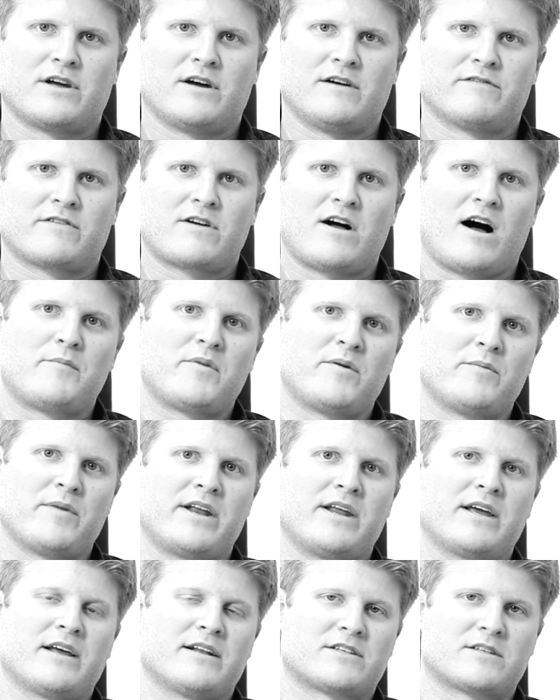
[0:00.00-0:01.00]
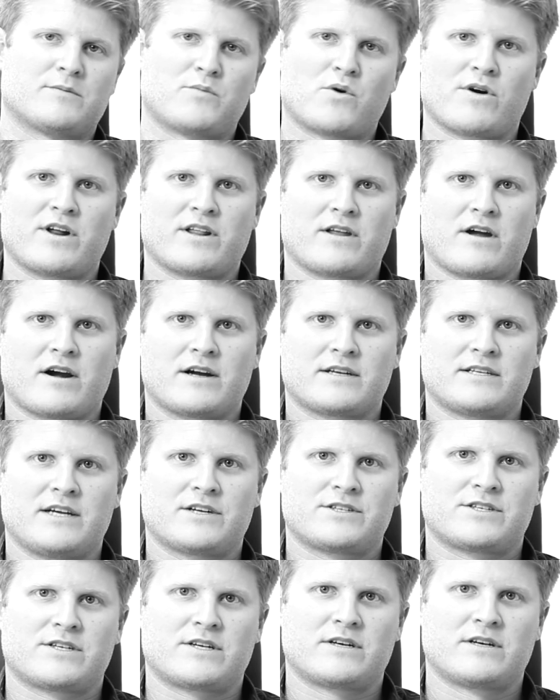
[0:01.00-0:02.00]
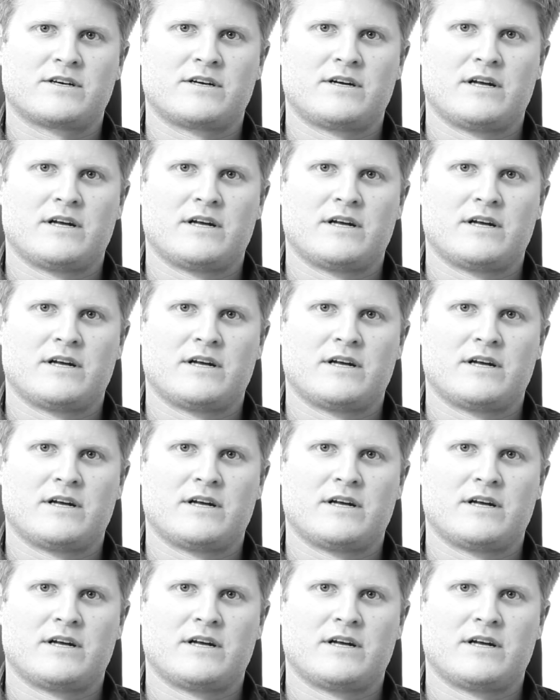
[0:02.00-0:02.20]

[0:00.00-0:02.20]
of complementing and supporting the architecture,